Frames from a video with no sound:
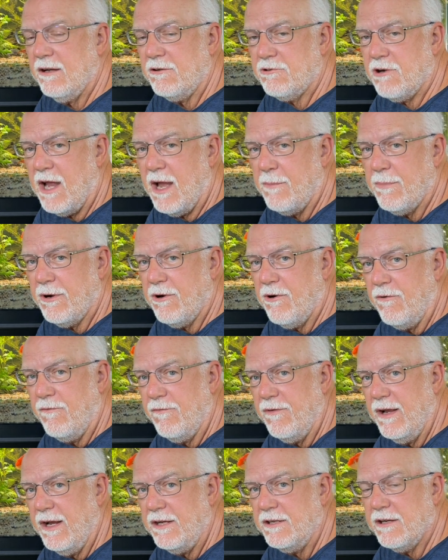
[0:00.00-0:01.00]
tropical
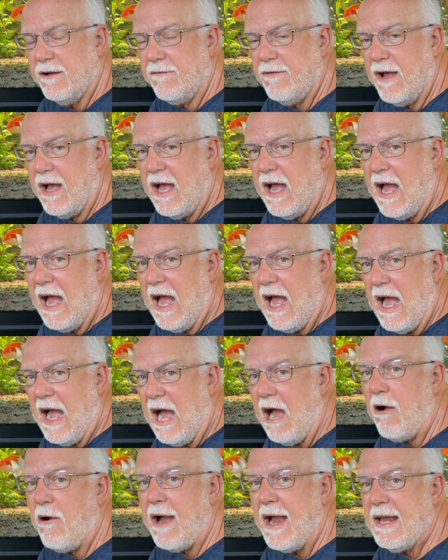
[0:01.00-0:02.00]
fish of
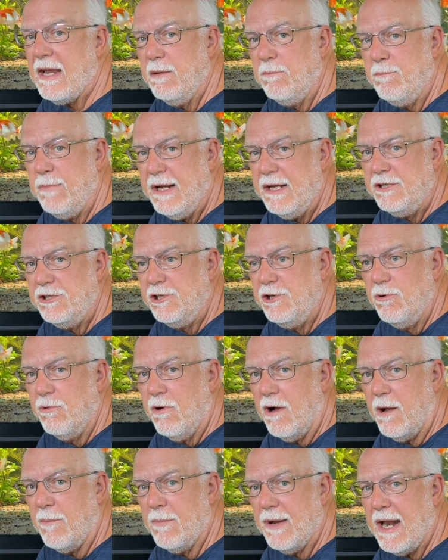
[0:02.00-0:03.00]
how I can beat you
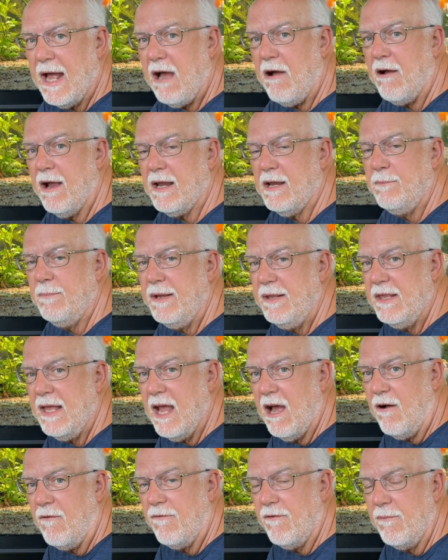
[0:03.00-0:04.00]
up and how I can be the
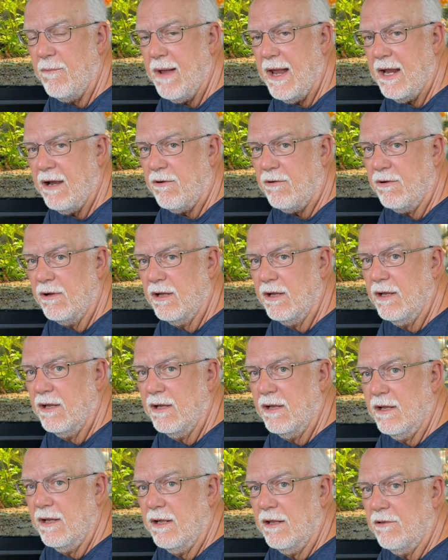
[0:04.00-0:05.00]
alpha male.
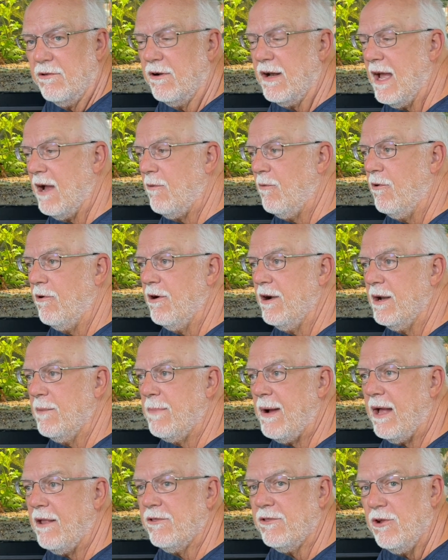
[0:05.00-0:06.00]
They're not worried
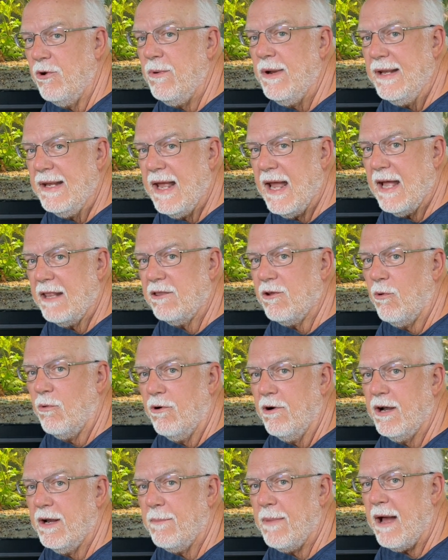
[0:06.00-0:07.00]
about doing that. They're
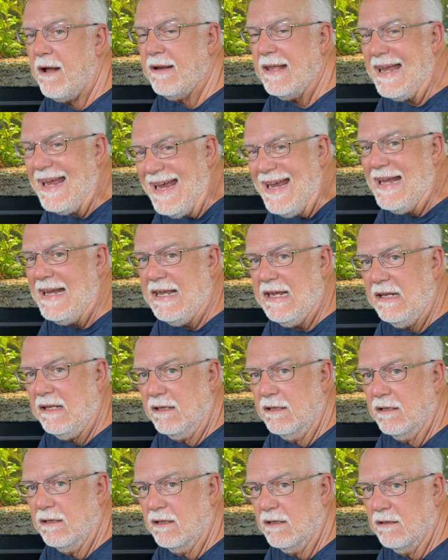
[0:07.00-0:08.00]
worried about eating
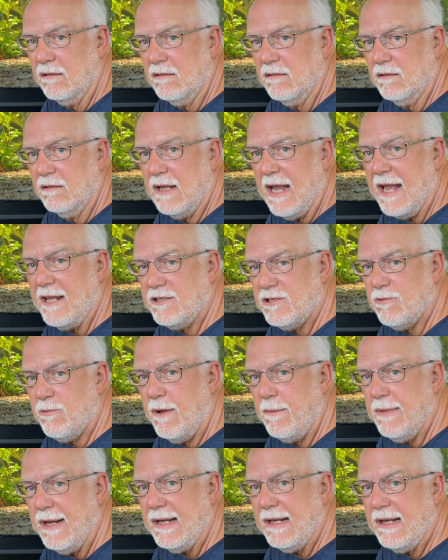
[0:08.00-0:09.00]
and
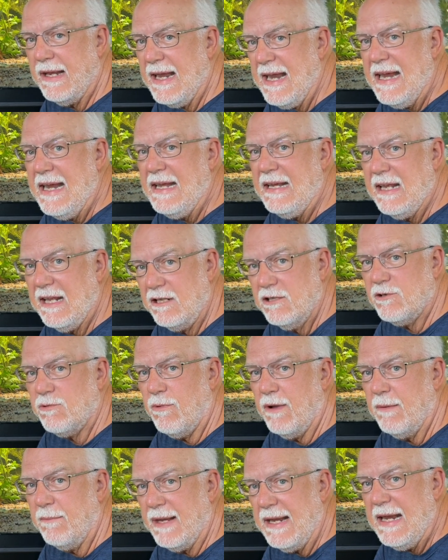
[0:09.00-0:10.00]
swimming. Eat and
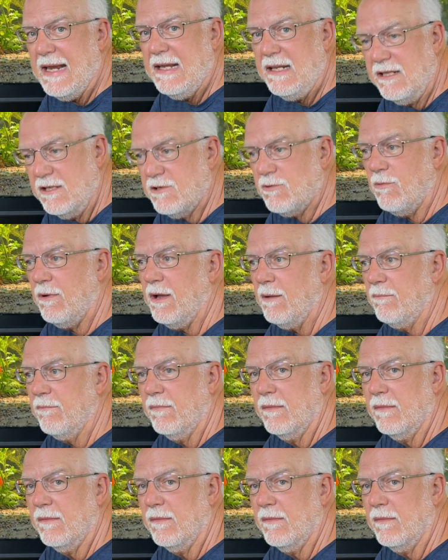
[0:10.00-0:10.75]
swim. Eat and swim.